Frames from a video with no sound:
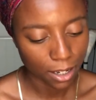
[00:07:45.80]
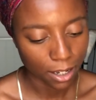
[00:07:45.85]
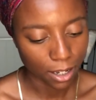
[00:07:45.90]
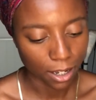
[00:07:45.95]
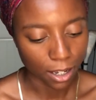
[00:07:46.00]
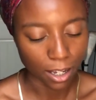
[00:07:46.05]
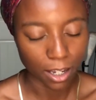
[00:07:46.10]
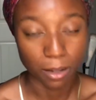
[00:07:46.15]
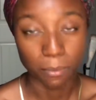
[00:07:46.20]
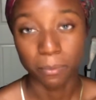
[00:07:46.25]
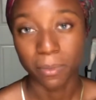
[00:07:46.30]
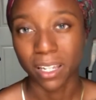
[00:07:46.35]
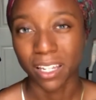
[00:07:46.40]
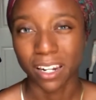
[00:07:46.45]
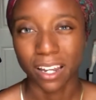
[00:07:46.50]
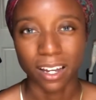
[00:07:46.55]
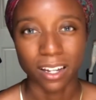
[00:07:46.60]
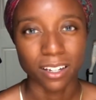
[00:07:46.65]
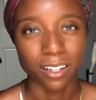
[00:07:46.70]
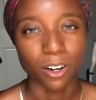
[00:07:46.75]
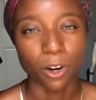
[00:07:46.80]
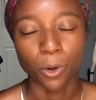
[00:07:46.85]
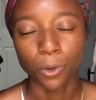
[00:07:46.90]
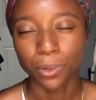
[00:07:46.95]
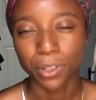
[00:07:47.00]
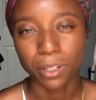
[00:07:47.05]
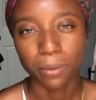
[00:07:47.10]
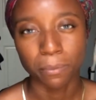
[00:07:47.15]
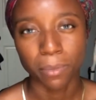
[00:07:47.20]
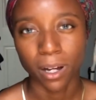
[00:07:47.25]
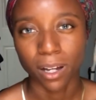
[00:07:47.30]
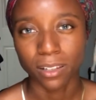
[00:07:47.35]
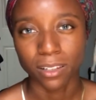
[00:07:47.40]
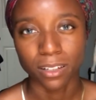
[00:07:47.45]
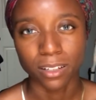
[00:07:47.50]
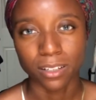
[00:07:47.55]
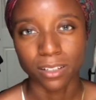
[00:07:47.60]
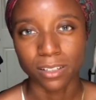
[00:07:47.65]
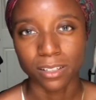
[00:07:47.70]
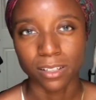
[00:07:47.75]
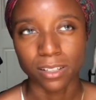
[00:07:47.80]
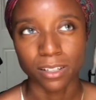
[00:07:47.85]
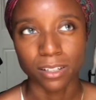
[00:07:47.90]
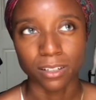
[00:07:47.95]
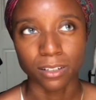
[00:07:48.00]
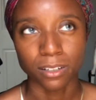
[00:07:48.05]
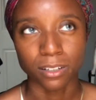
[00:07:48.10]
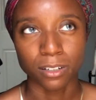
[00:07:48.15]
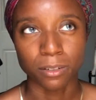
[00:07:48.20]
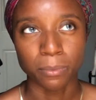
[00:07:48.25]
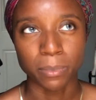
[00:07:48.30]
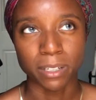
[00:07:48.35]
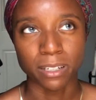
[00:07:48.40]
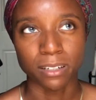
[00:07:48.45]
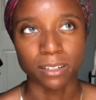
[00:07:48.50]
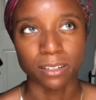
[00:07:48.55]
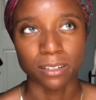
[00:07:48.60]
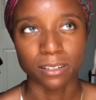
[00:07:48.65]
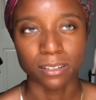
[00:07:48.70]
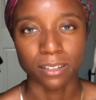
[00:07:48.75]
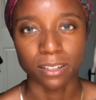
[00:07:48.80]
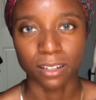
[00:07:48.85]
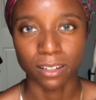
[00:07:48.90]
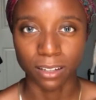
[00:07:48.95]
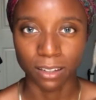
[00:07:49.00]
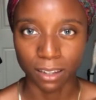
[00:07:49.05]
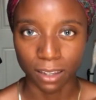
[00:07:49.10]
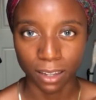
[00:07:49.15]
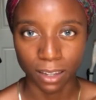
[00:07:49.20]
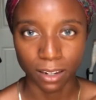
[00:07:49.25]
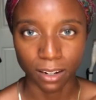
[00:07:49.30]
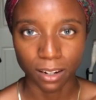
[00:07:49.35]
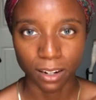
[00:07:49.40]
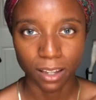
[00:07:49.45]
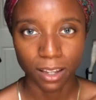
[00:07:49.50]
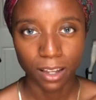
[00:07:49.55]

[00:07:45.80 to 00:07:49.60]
And I only bought the concealer because, again,